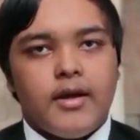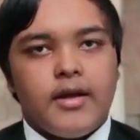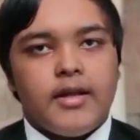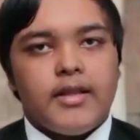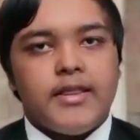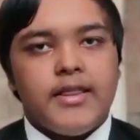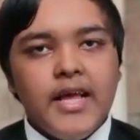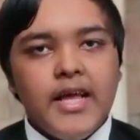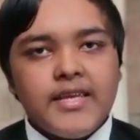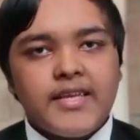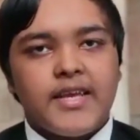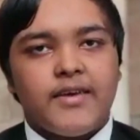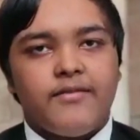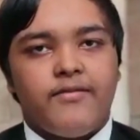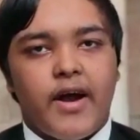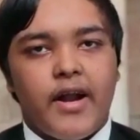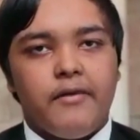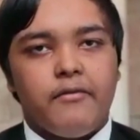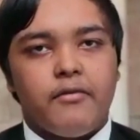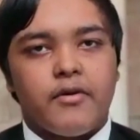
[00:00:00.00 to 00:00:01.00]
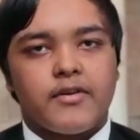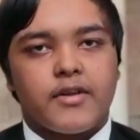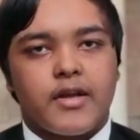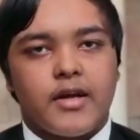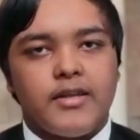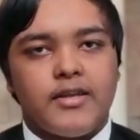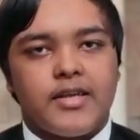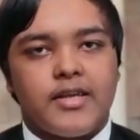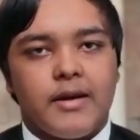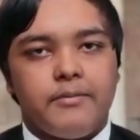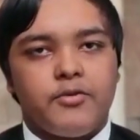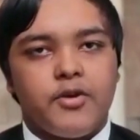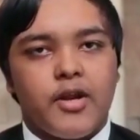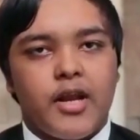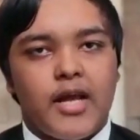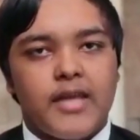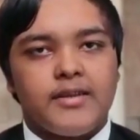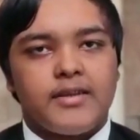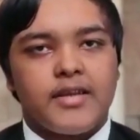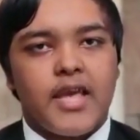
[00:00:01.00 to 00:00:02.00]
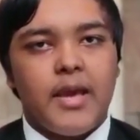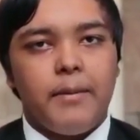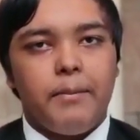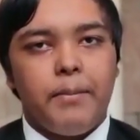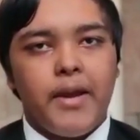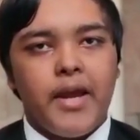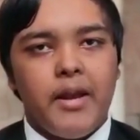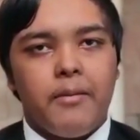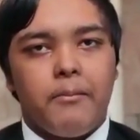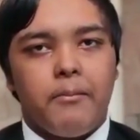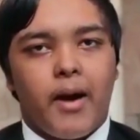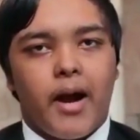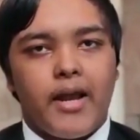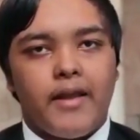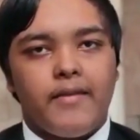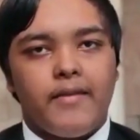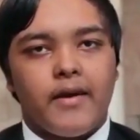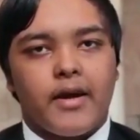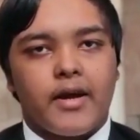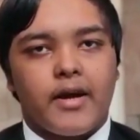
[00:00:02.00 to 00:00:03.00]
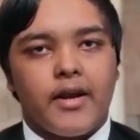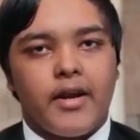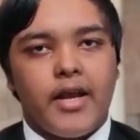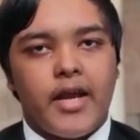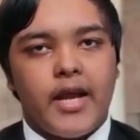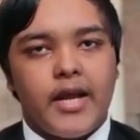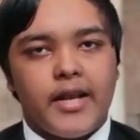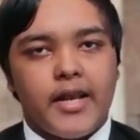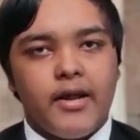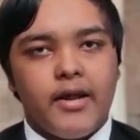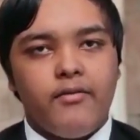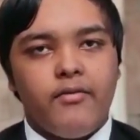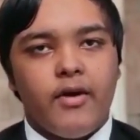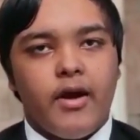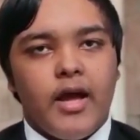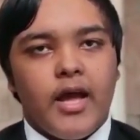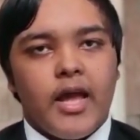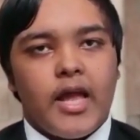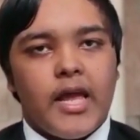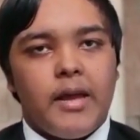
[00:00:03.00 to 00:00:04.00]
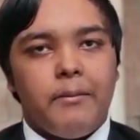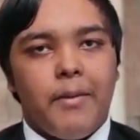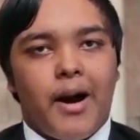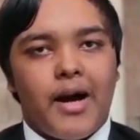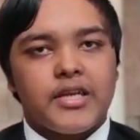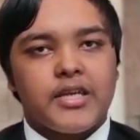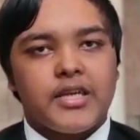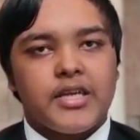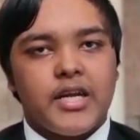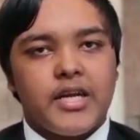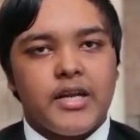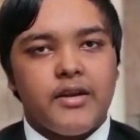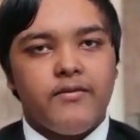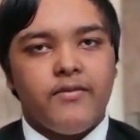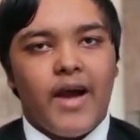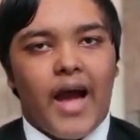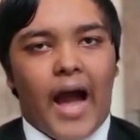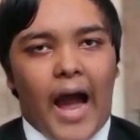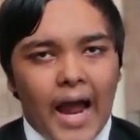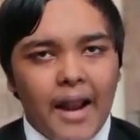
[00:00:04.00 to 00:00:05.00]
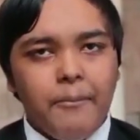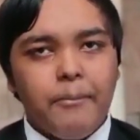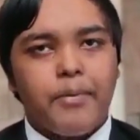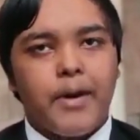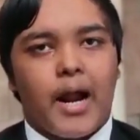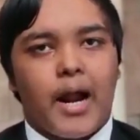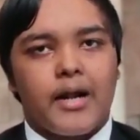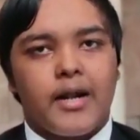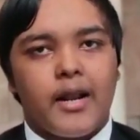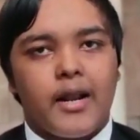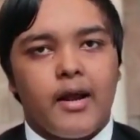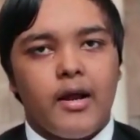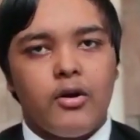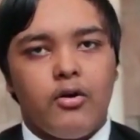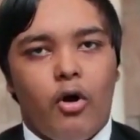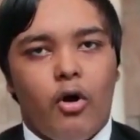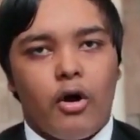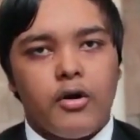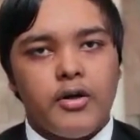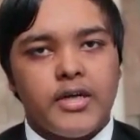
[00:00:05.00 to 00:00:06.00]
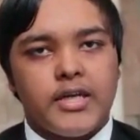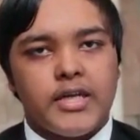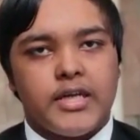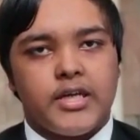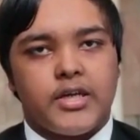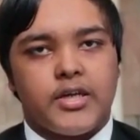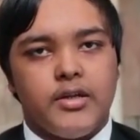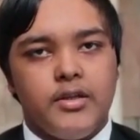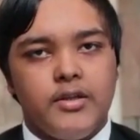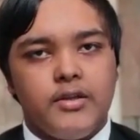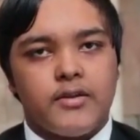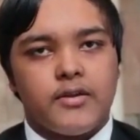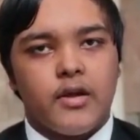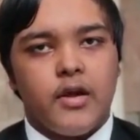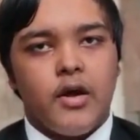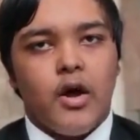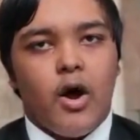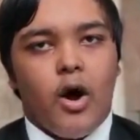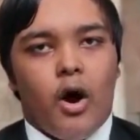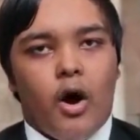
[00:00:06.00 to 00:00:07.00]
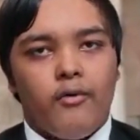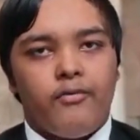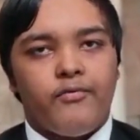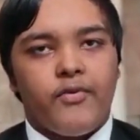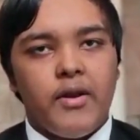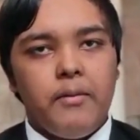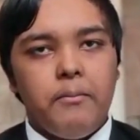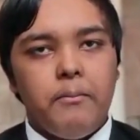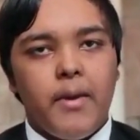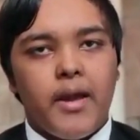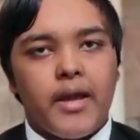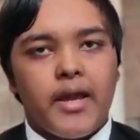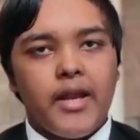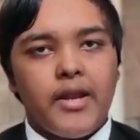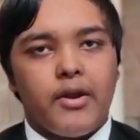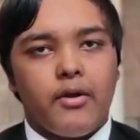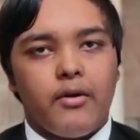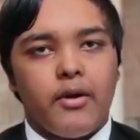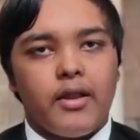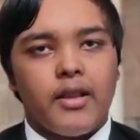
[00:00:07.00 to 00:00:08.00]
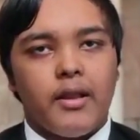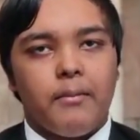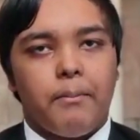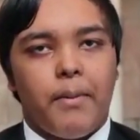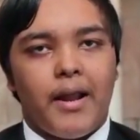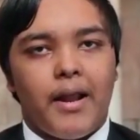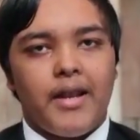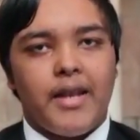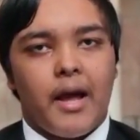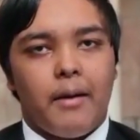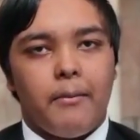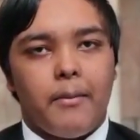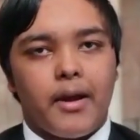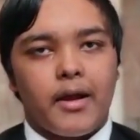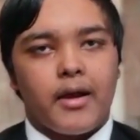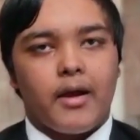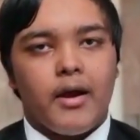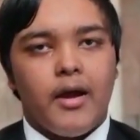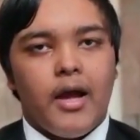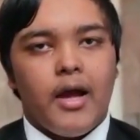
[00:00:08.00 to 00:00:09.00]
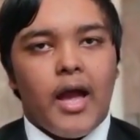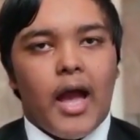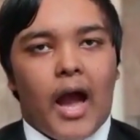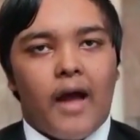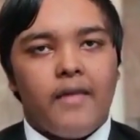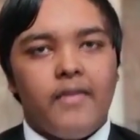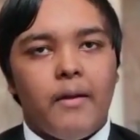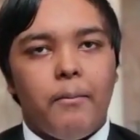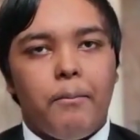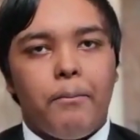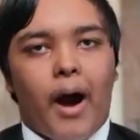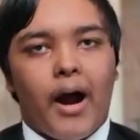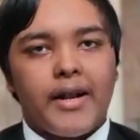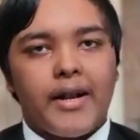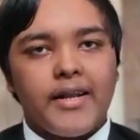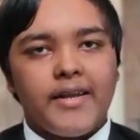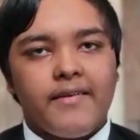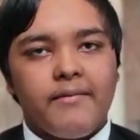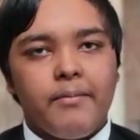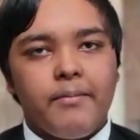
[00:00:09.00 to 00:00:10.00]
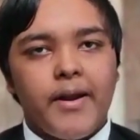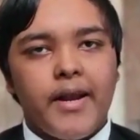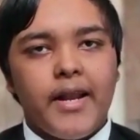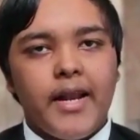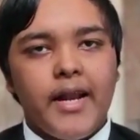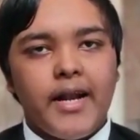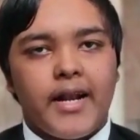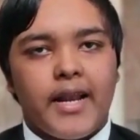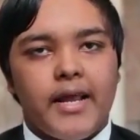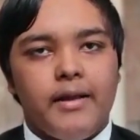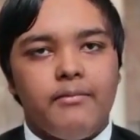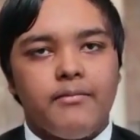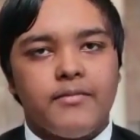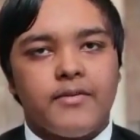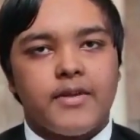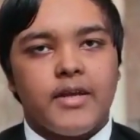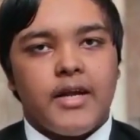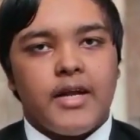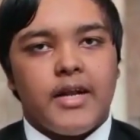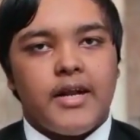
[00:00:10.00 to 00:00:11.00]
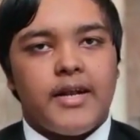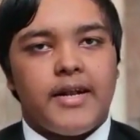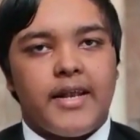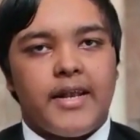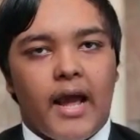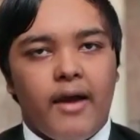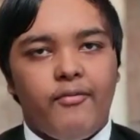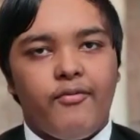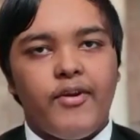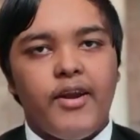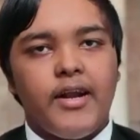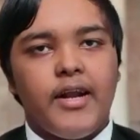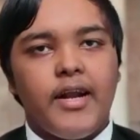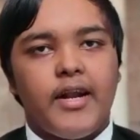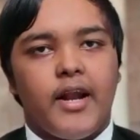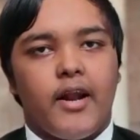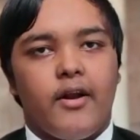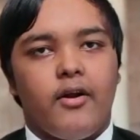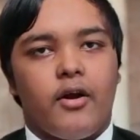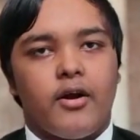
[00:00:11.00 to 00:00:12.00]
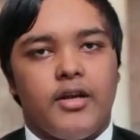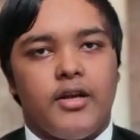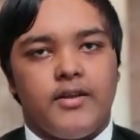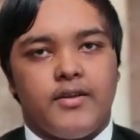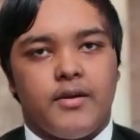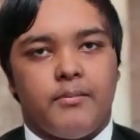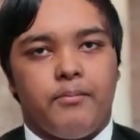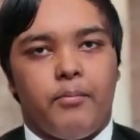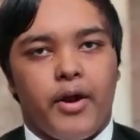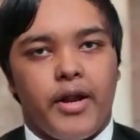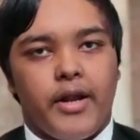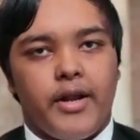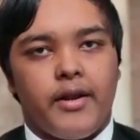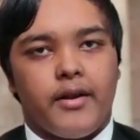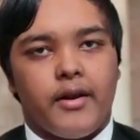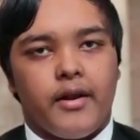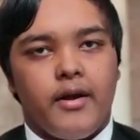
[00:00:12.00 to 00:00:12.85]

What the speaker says: This event was conceptualized keeping in mind the creative, imaginative and practical connotations of filmmaking during the pandemic, and the participating teams definitely did not disappoint.